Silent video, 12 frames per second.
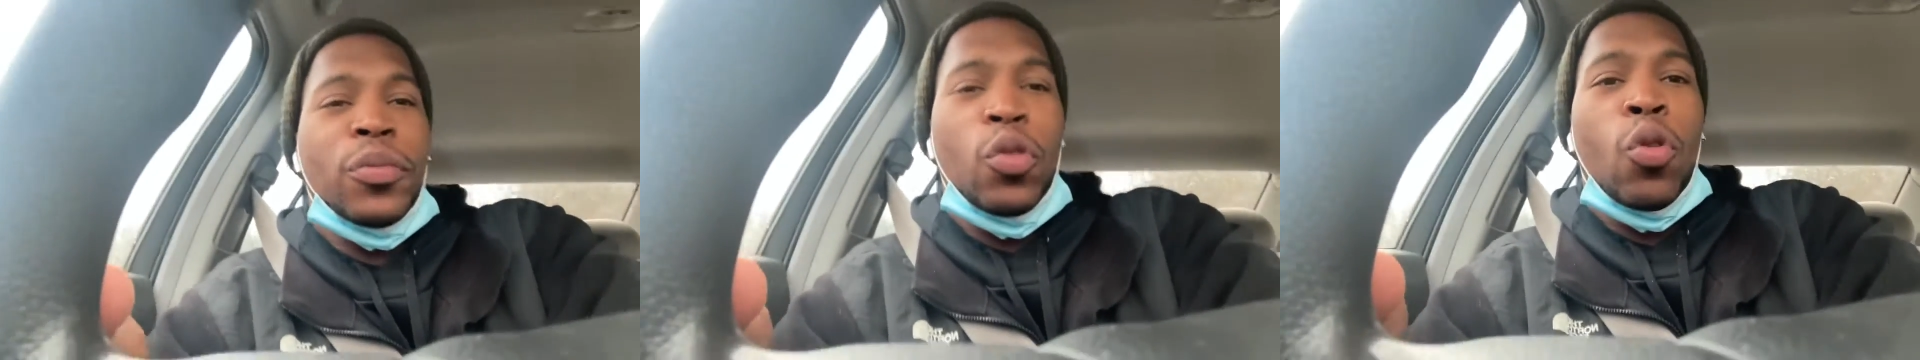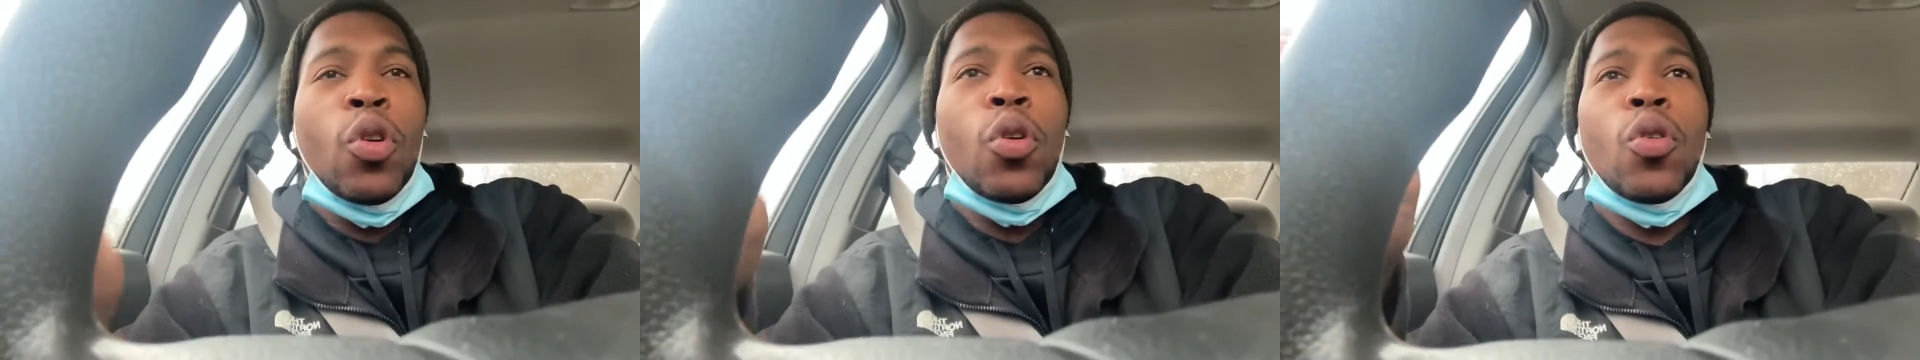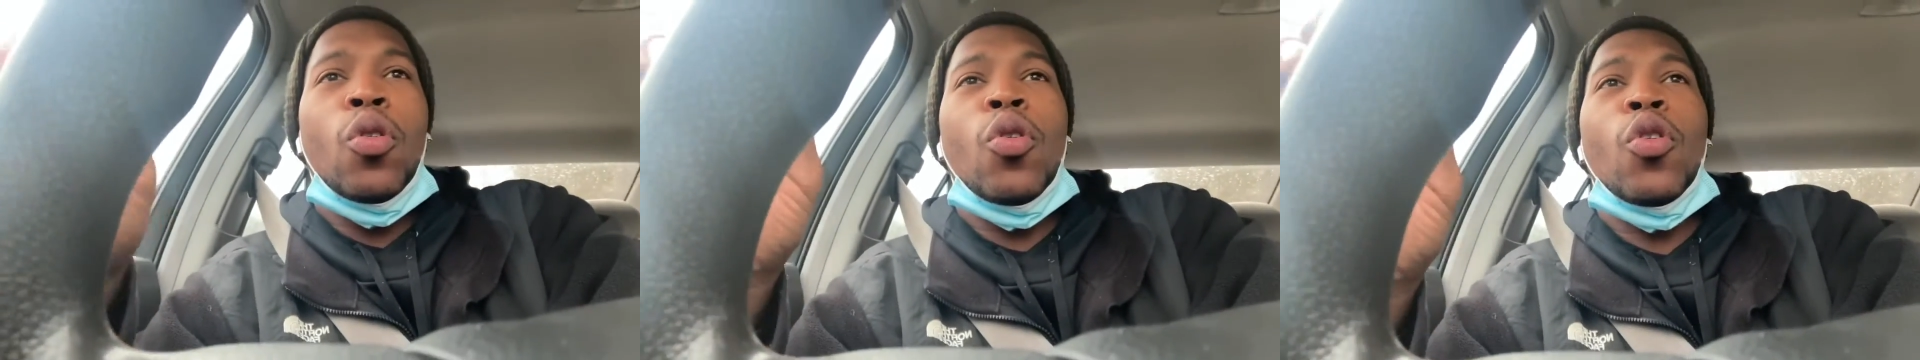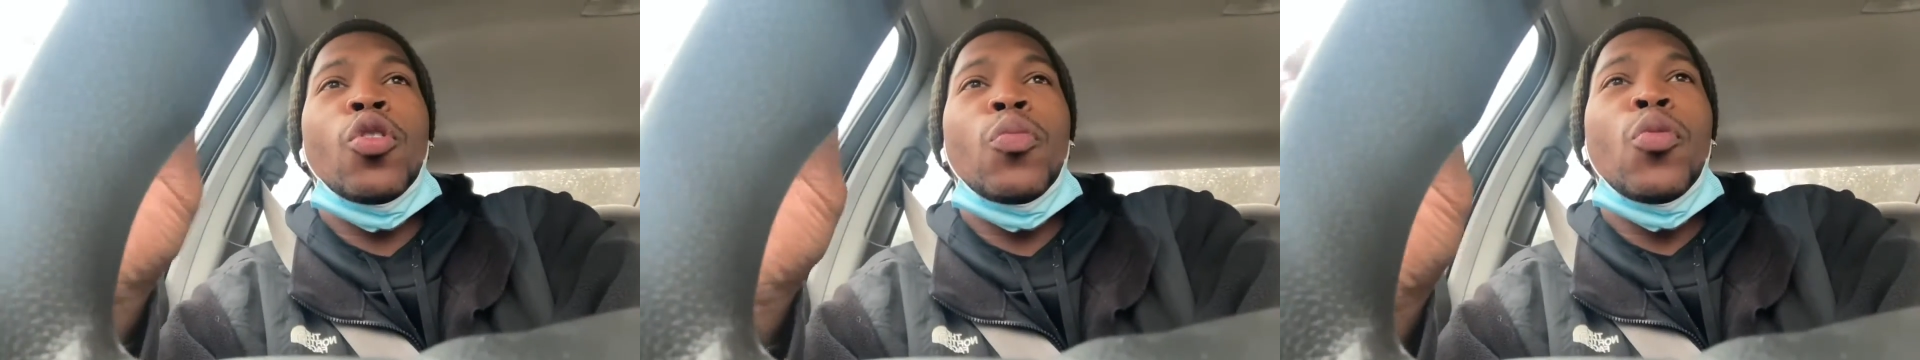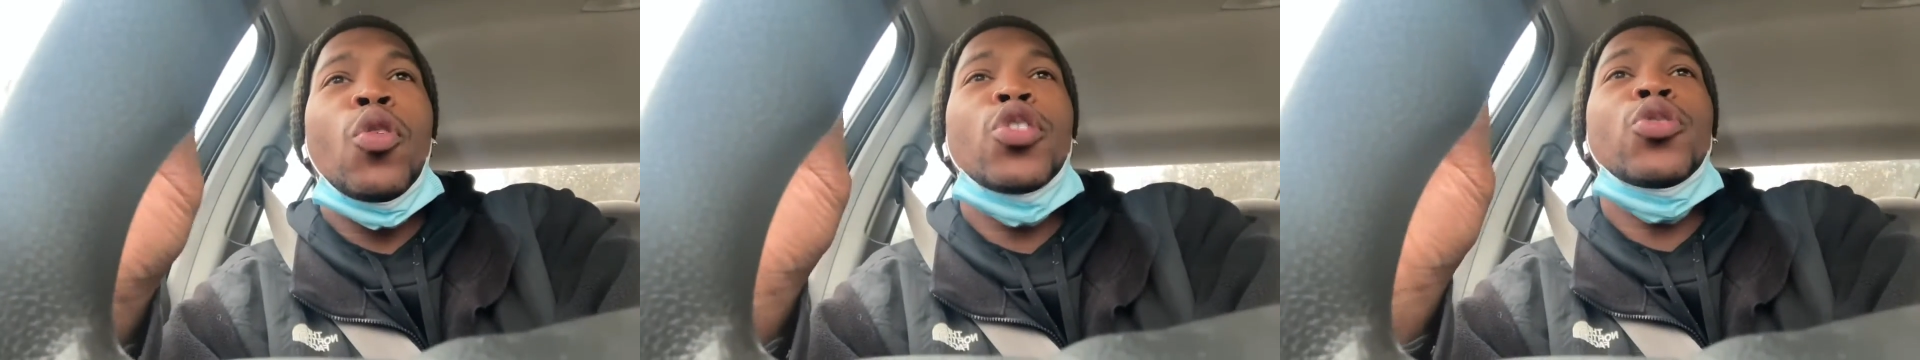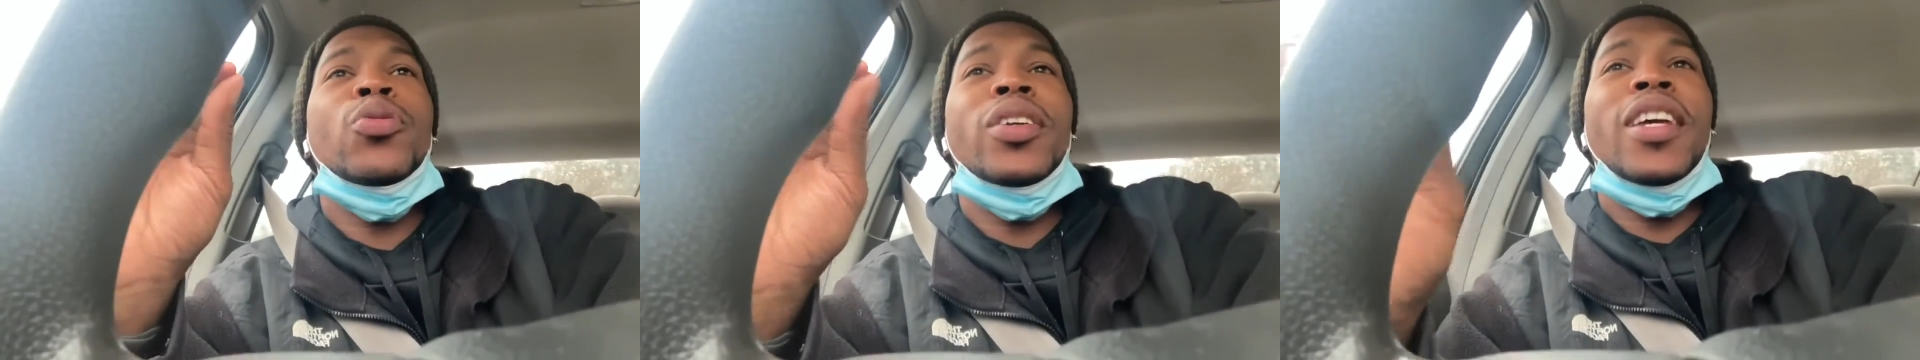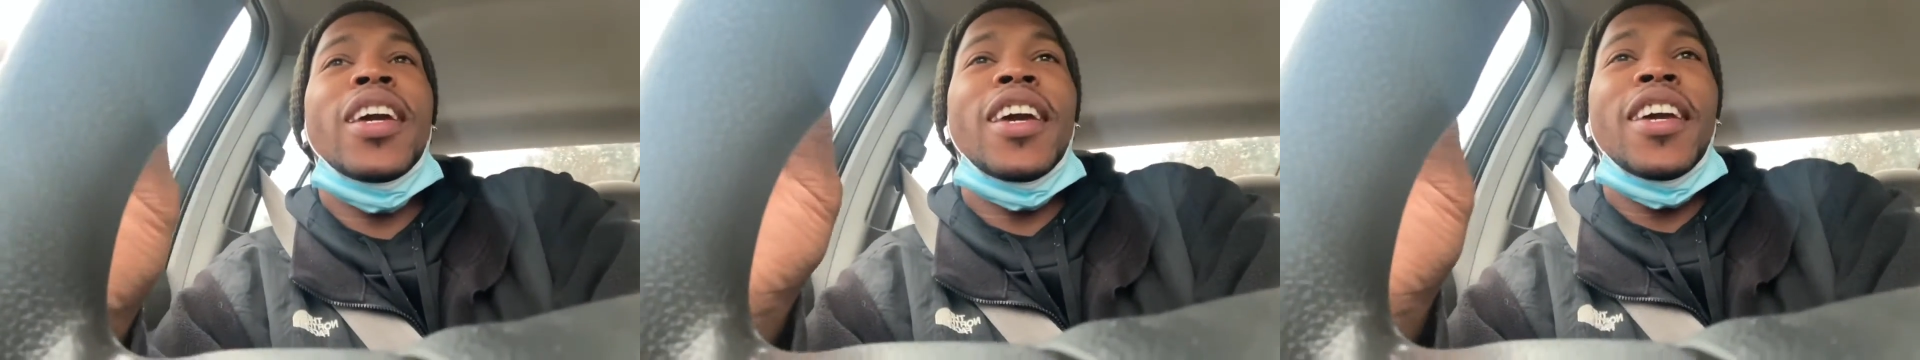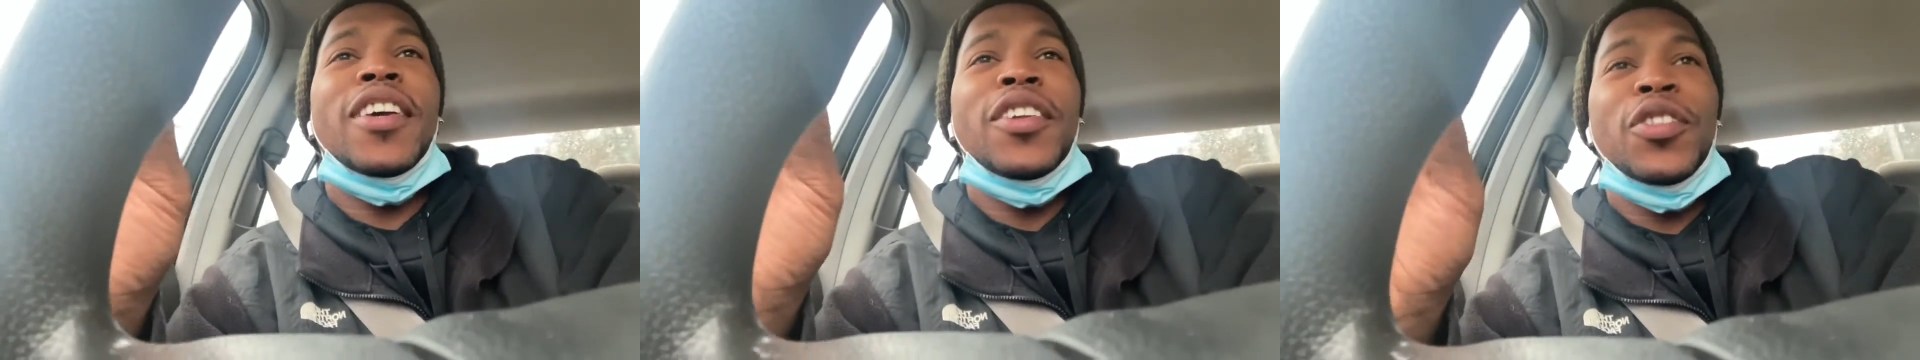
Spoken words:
Or the more you get,